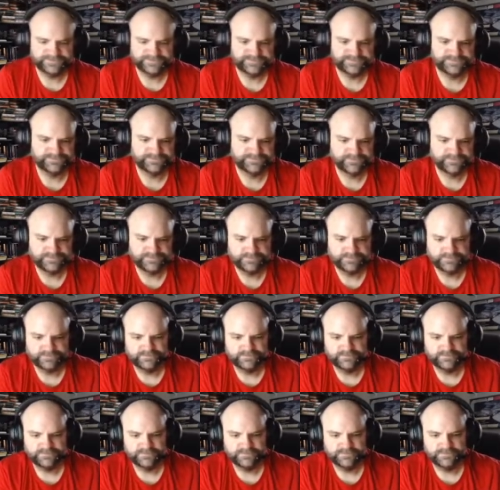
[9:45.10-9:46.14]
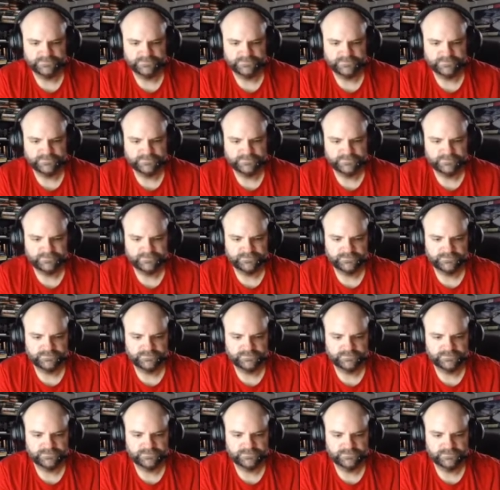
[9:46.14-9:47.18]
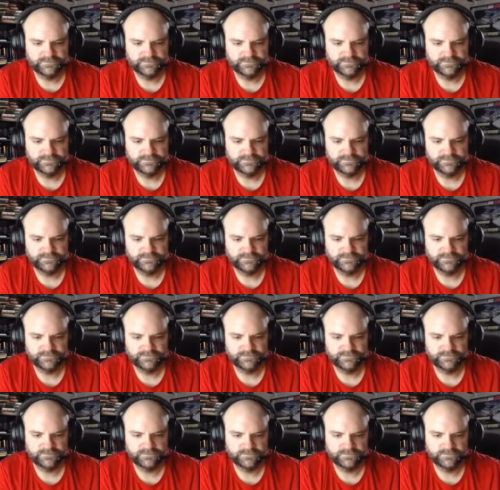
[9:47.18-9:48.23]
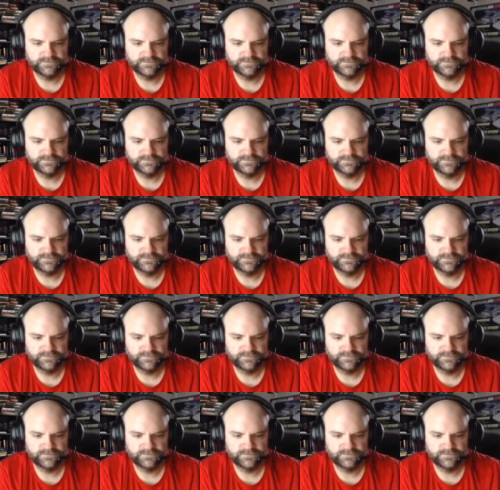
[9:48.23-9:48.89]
No one is speaking in this clip.